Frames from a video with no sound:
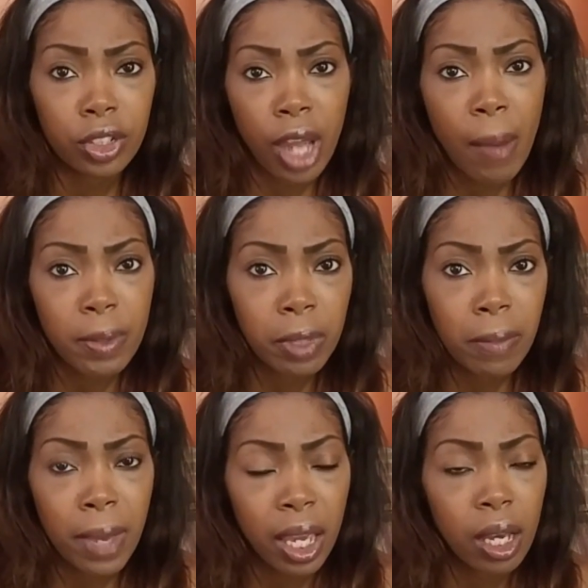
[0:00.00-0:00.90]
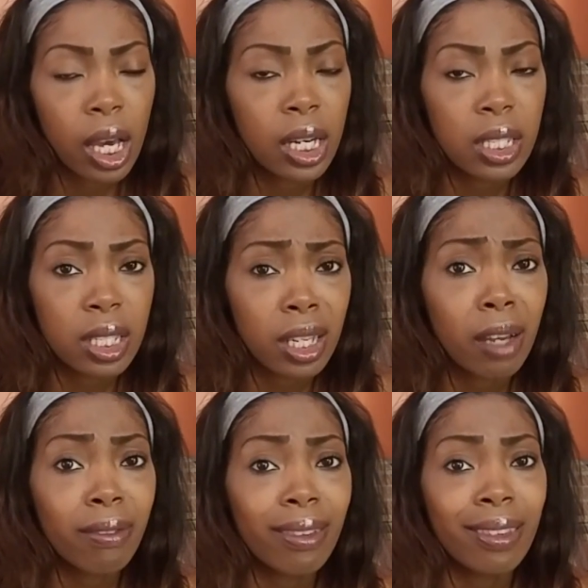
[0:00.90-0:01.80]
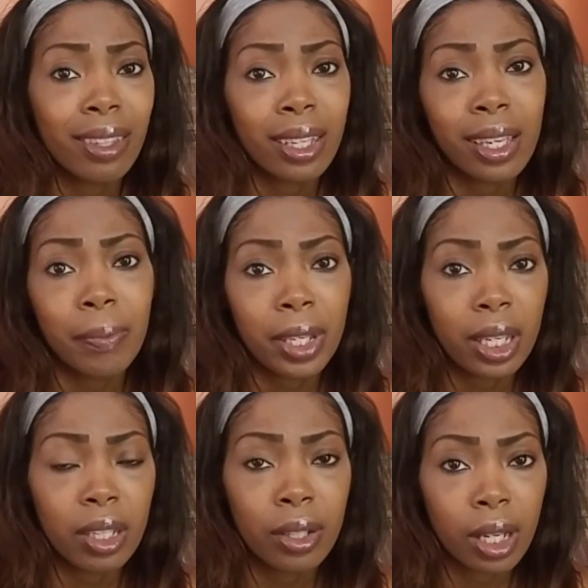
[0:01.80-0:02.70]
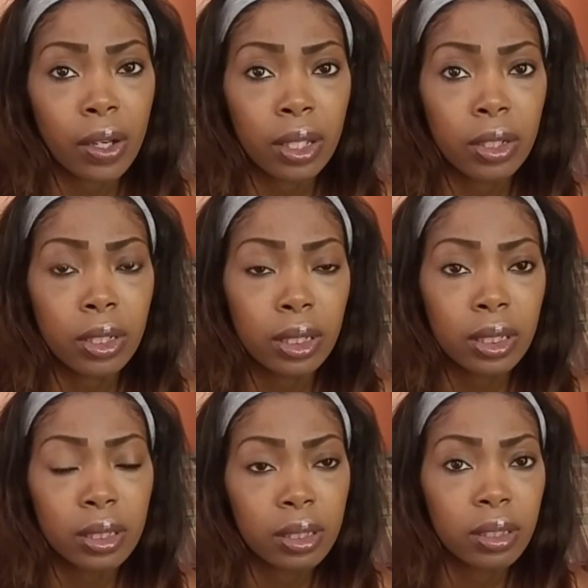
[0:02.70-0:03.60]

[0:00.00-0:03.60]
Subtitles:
straps and put them back on and stuff, it can be, a little